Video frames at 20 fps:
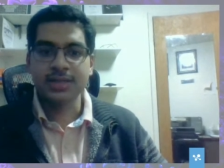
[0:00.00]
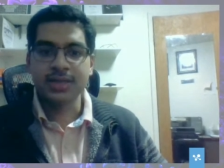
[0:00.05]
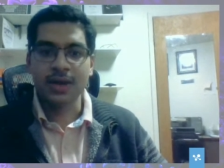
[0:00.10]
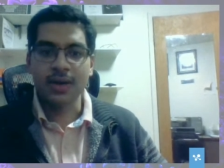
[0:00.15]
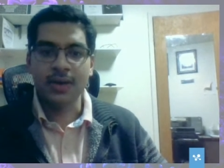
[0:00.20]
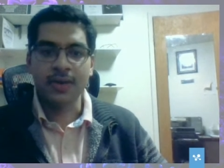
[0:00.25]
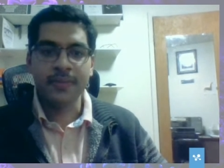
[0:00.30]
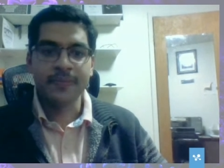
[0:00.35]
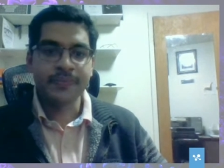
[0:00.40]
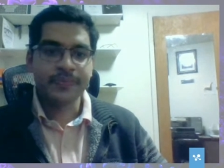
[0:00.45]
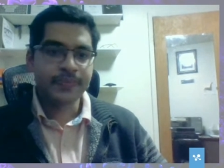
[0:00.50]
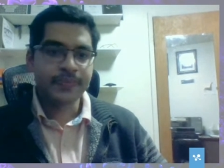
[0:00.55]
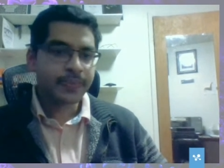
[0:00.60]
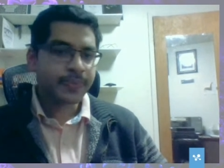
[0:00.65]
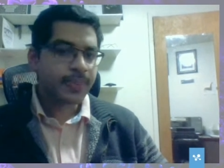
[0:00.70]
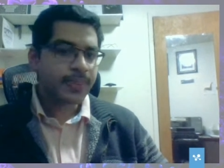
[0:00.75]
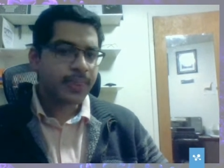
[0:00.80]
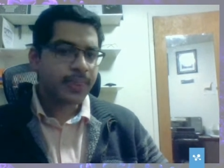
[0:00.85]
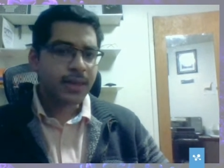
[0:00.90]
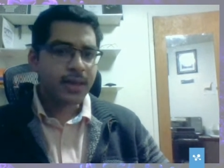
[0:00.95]
So
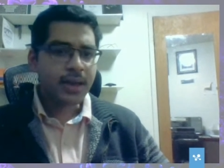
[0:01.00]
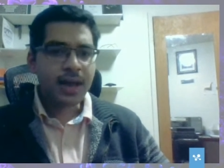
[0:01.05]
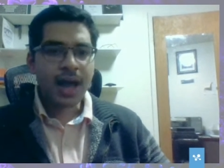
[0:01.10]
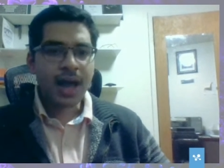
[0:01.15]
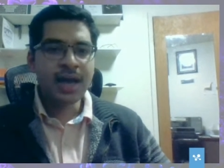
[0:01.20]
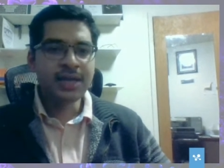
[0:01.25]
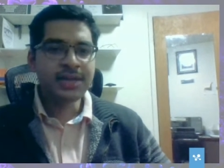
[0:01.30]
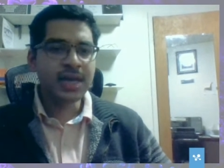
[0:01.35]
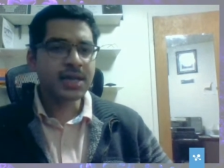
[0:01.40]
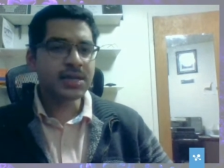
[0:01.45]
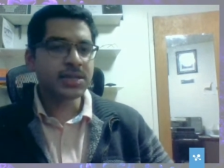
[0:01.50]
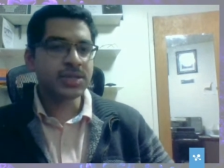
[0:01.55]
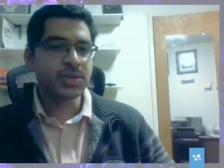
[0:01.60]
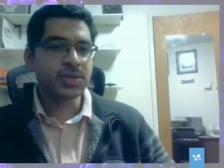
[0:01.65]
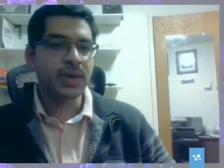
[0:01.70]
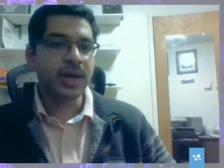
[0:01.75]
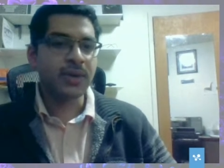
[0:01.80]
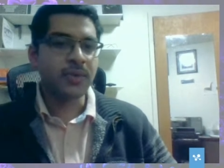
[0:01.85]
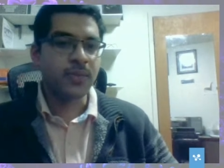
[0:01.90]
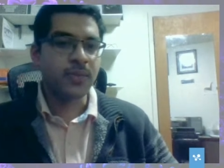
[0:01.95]
I think
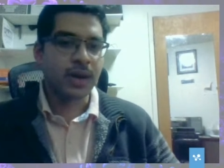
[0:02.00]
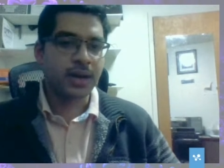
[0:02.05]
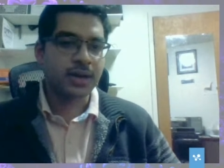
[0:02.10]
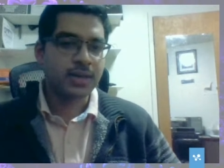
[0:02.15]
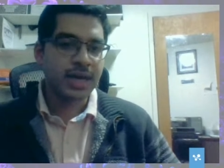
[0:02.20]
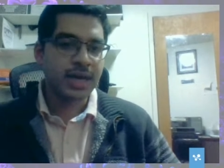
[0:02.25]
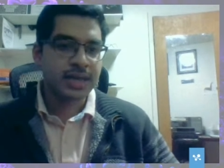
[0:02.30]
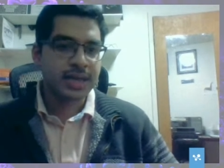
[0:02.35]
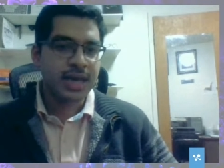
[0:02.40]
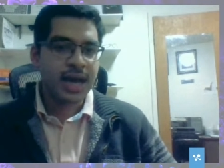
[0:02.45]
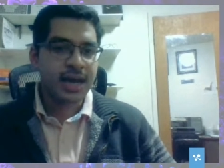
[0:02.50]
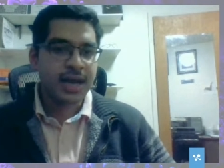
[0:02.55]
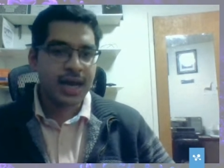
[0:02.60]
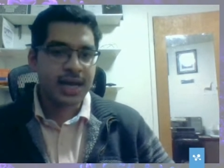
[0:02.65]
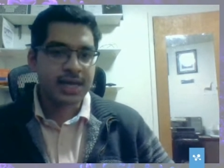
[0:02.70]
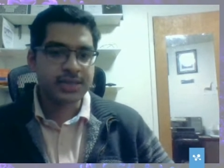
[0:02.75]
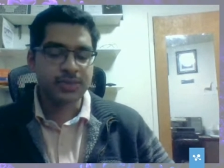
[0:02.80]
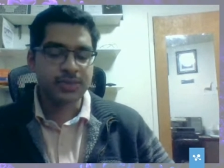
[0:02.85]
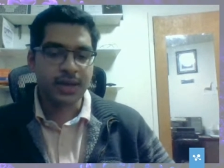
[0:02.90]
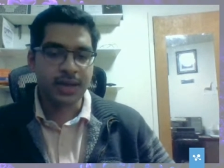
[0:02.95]
doing work like that
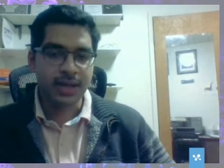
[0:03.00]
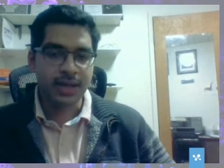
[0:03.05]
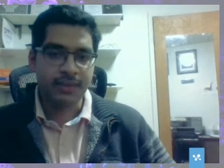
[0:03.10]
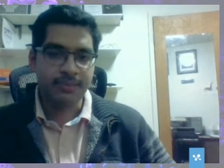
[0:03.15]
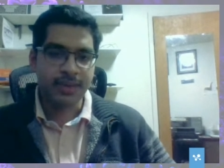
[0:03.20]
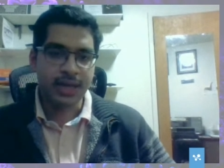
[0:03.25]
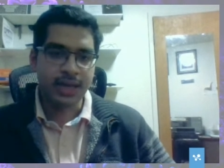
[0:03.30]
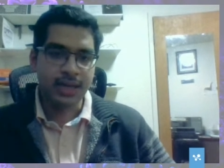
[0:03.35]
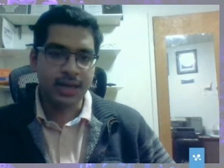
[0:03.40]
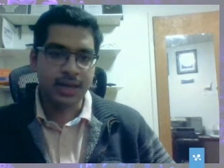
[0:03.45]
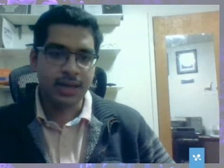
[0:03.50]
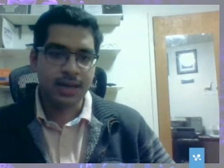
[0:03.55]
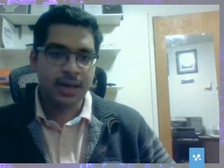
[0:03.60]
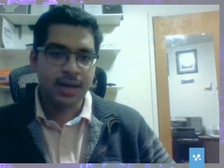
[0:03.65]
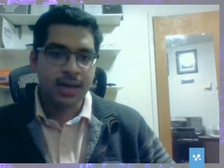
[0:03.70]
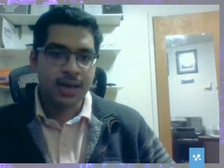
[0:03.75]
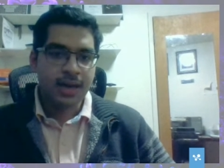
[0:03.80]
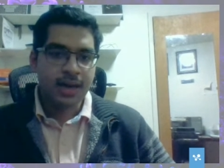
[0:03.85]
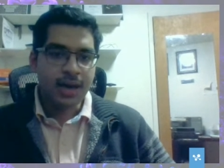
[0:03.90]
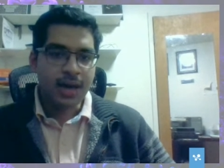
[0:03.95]
has really been
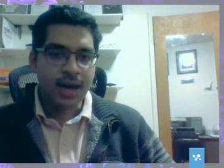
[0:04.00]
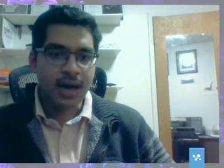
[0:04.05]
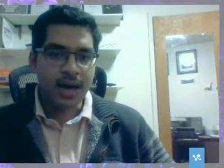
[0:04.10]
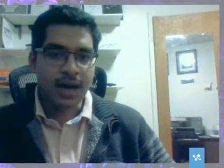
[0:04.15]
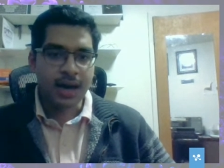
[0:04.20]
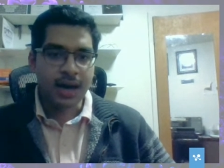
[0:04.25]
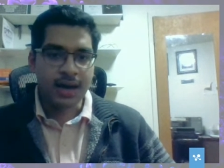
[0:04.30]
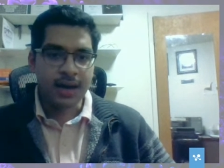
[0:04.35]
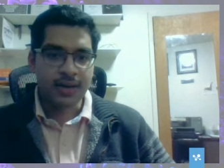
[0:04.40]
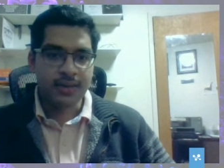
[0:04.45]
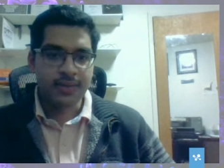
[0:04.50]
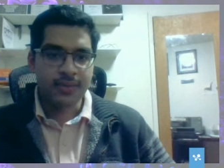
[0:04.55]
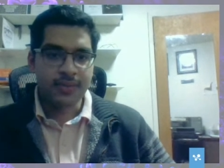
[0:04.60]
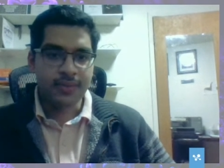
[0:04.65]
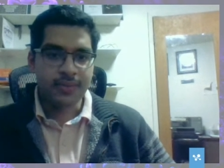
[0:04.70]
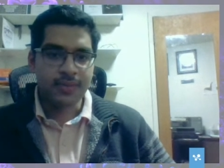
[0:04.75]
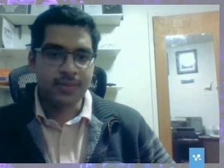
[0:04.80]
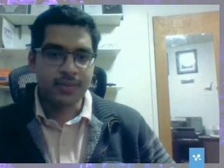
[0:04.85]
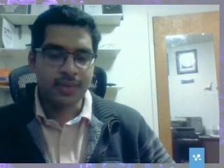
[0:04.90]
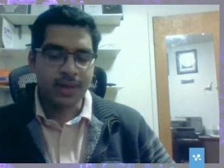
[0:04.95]
uh,
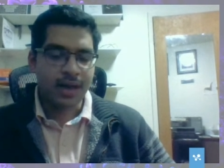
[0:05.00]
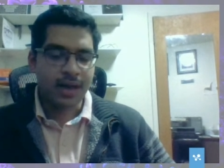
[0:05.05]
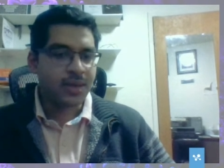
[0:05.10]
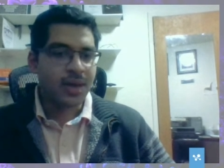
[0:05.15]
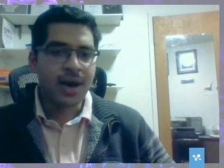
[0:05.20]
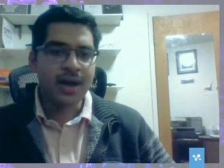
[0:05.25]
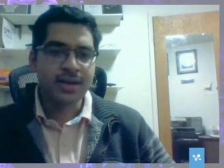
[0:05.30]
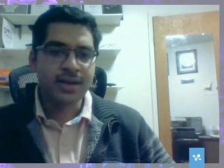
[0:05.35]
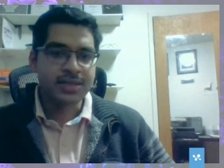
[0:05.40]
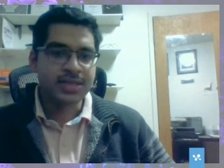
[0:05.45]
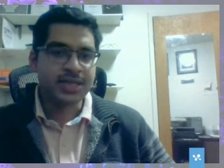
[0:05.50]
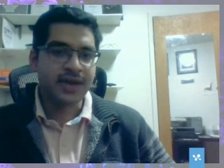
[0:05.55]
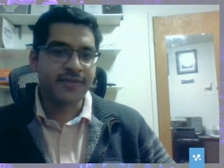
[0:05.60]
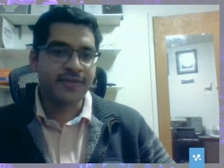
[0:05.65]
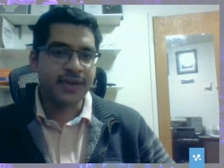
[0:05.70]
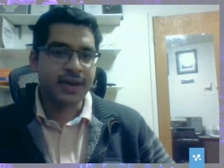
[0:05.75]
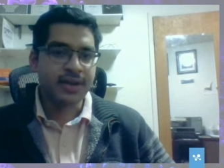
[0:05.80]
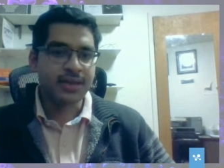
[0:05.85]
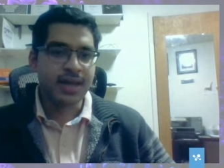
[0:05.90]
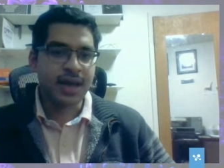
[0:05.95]
a lot
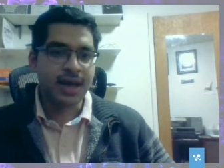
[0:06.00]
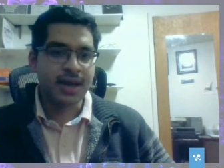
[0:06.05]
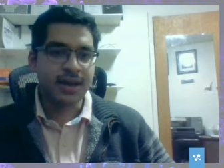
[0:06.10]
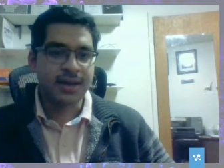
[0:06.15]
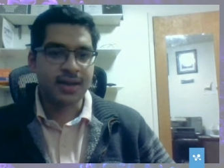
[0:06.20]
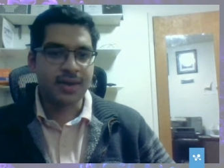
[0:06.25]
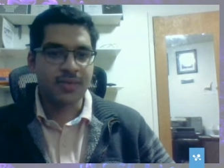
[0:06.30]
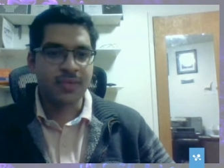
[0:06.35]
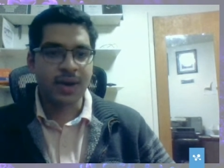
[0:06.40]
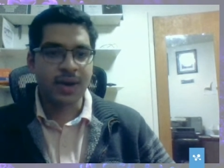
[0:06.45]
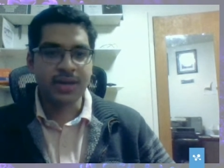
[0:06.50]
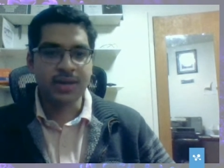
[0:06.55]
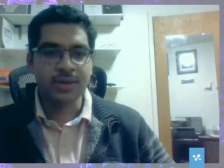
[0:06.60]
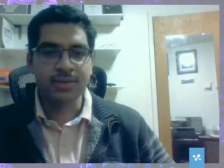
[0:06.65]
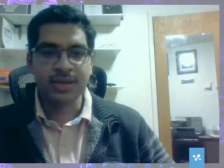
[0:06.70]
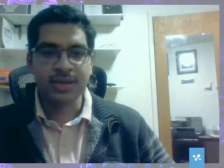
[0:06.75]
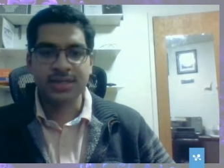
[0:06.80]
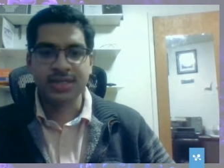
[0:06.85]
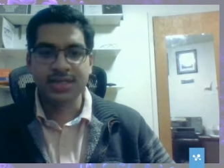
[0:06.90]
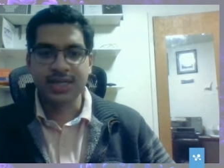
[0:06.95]
different than what you
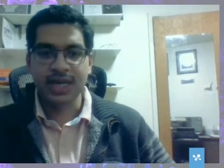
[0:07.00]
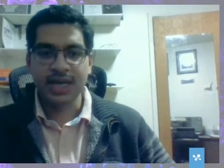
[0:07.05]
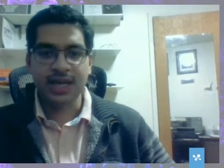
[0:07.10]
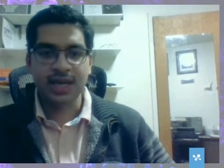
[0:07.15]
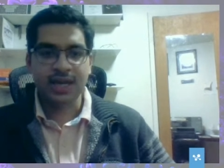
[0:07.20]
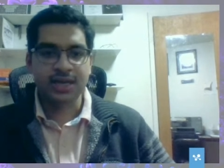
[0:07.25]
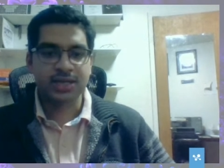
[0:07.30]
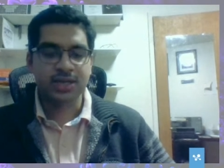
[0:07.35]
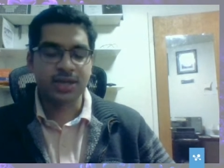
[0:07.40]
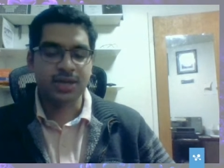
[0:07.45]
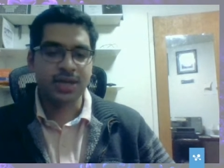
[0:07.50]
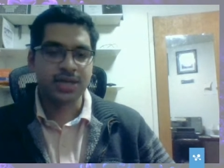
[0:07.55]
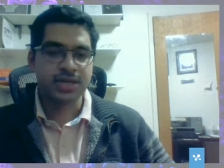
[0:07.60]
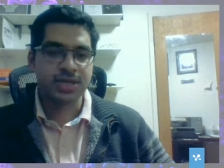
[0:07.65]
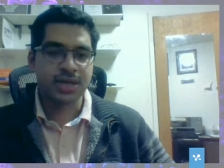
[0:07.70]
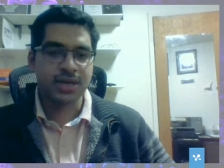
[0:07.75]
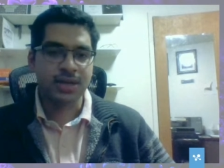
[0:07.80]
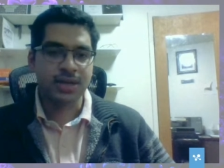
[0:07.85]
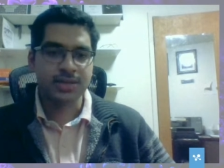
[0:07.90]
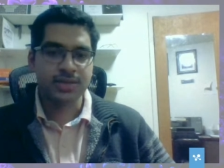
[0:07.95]
would see in a
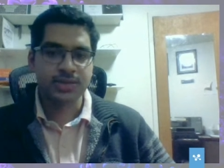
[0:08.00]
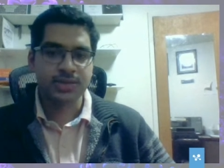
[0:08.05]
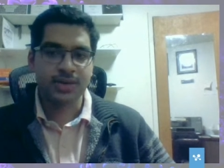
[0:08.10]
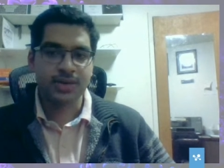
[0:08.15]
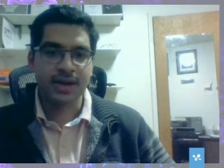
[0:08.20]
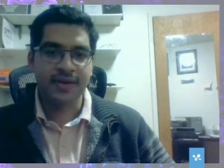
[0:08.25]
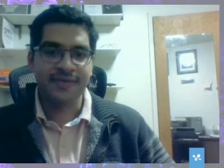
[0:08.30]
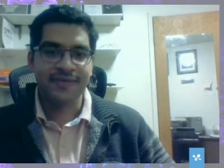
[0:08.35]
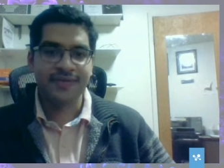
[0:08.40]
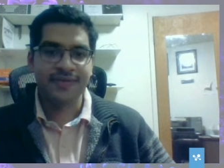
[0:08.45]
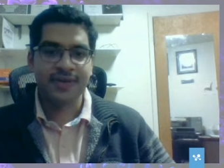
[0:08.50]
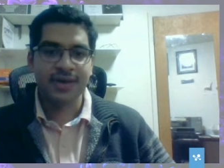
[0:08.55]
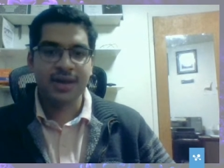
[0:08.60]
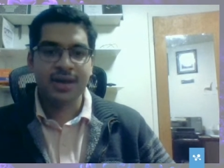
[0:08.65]
traditional sort of